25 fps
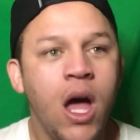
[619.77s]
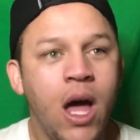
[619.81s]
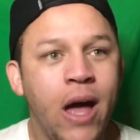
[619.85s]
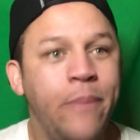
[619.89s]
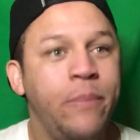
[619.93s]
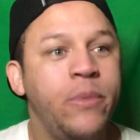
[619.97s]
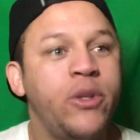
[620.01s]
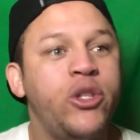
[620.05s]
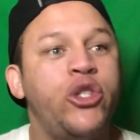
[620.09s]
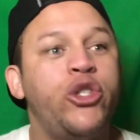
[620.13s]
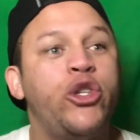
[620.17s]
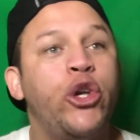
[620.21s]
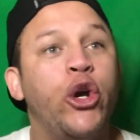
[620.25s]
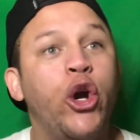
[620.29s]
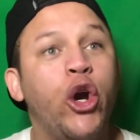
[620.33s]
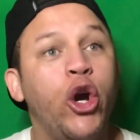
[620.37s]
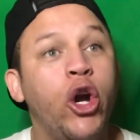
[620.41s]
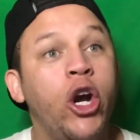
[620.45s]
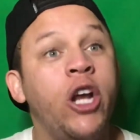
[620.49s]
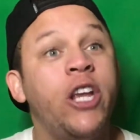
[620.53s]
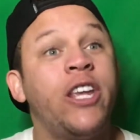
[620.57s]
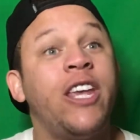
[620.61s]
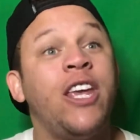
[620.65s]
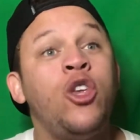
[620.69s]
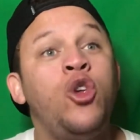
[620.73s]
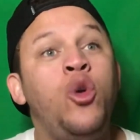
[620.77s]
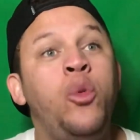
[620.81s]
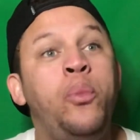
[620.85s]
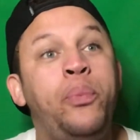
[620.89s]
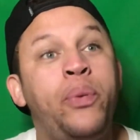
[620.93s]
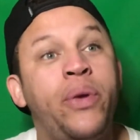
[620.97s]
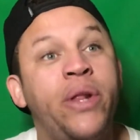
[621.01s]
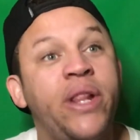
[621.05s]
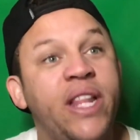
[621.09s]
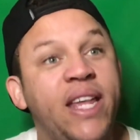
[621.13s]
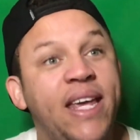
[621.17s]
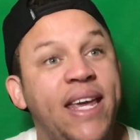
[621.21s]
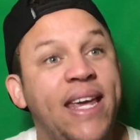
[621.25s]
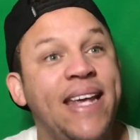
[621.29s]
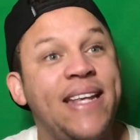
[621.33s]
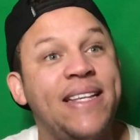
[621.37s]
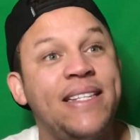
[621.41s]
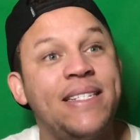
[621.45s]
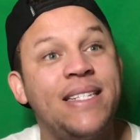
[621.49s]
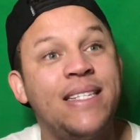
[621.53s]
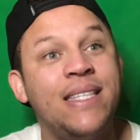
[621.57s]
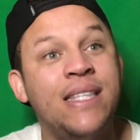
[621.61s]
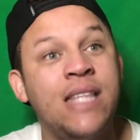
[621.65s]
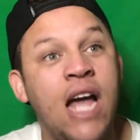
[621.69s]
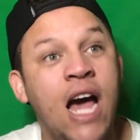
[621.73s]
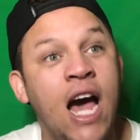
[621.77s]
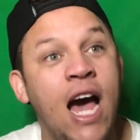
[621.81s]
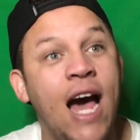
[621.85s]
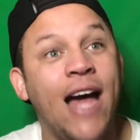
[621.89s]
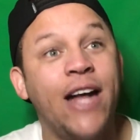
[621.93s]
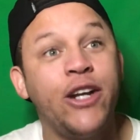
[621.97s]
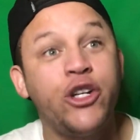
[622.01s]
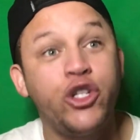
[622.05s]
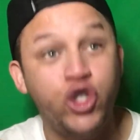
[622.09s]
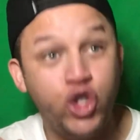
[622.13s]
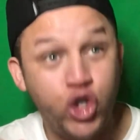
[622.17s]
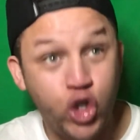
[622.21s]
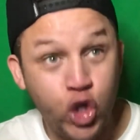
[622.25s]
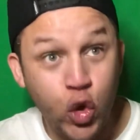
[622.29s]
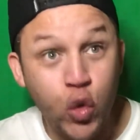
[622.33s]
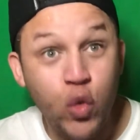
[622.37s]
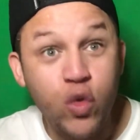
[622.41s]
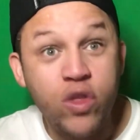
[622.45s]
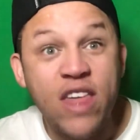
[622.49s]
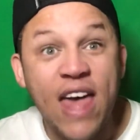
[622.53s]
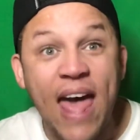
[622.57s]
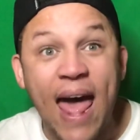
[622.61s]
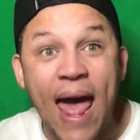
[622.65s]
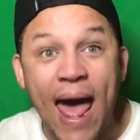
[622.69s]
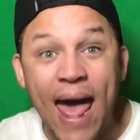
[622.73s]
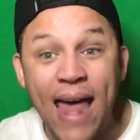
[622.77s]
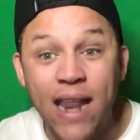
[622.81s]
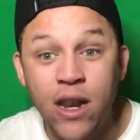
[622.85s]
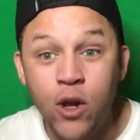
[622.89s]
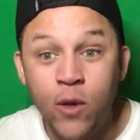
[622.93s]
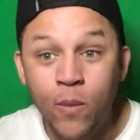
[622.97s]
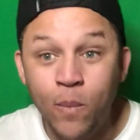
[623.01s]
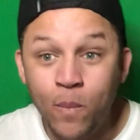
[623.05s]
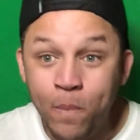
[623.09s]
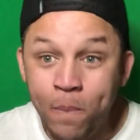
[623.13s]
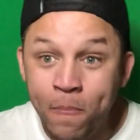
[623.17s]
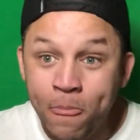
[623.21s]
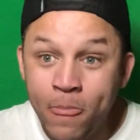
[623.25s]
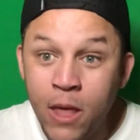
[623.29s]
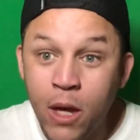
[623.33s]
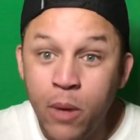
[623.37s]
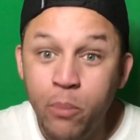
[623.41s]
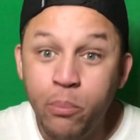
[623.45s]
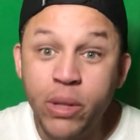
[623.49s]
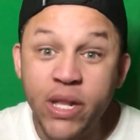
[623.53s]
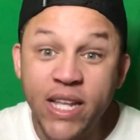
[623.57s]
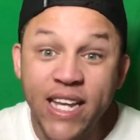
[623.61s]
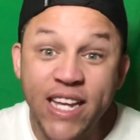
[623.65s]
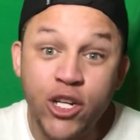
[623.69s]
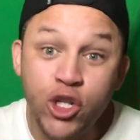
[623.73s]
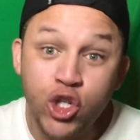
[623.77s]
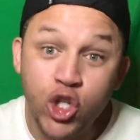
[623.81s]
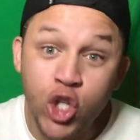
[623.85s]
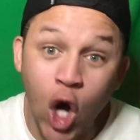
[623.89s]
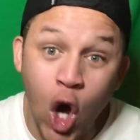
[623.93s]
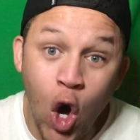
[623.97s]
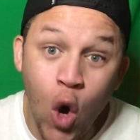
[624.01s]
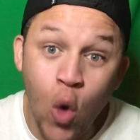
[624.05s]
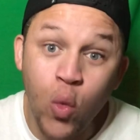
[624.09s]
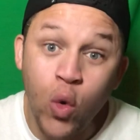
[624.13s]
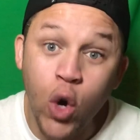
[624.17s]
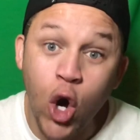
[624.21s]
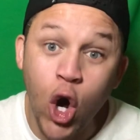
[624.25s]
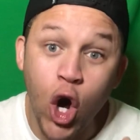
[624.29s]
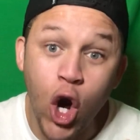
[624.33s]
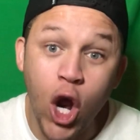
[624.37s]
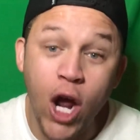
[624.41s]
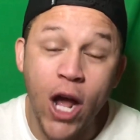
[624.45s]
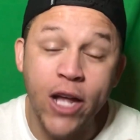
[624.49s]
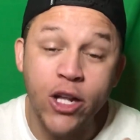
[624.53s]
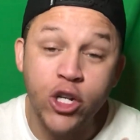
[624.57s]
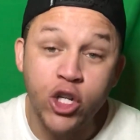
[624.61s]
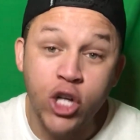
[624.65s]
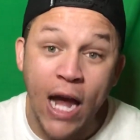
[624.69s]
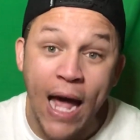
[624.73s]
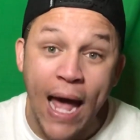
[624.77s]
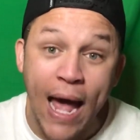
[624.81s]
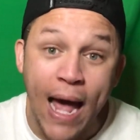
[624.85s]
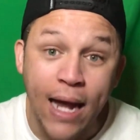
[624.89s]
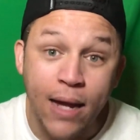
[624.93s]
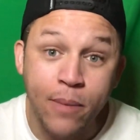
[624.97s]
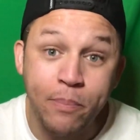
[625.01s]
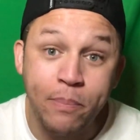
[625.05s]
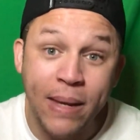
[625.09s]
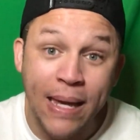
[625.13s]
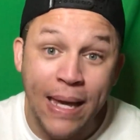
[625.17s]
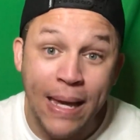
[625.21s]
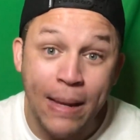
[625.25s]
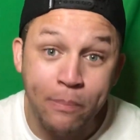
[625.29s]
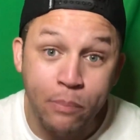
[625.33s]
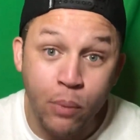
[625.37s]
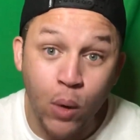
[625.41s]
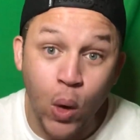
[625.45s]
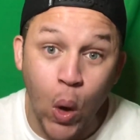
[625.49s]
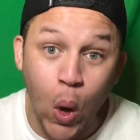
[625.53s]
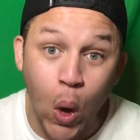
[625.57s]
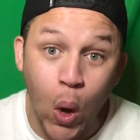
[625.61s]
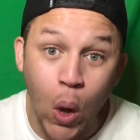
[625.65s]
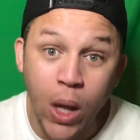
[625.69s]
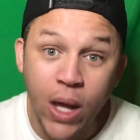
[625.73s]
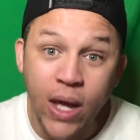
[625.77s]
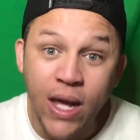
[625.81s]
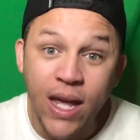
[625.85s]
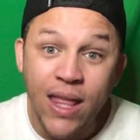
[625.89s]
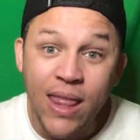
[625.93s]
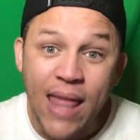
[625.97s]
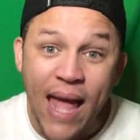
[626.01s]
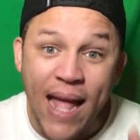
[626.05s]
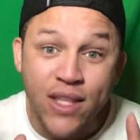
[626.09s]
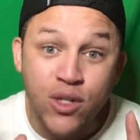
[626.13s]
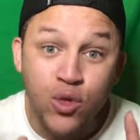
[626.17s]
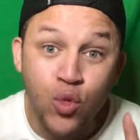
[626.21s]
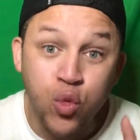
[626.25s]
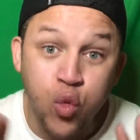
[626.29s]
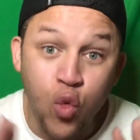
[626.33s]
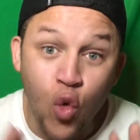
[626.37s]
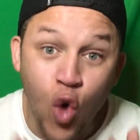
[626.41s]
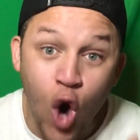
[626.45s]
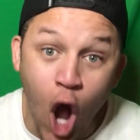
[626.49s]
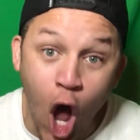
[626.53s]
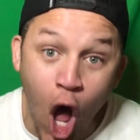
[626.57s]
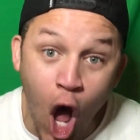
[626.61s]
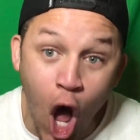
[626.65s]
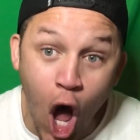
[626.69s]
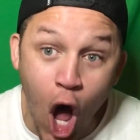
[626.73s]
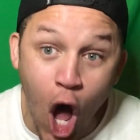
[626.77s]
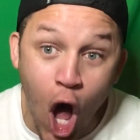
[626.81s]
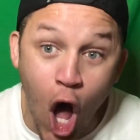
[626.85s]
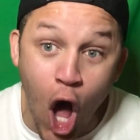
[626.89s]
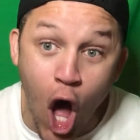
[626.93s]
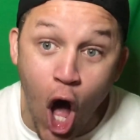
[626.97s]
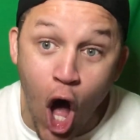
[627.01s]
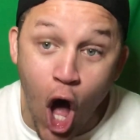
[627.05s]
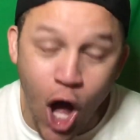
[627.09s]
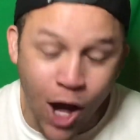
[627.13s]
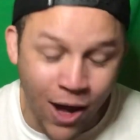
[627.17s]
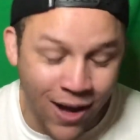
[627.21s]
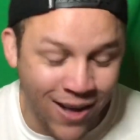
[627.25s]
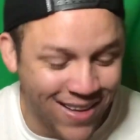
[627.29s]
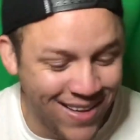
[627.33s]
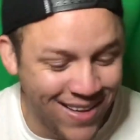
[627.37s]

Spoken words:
Sir, can you please not do that? Please don't attack people. That's wrong.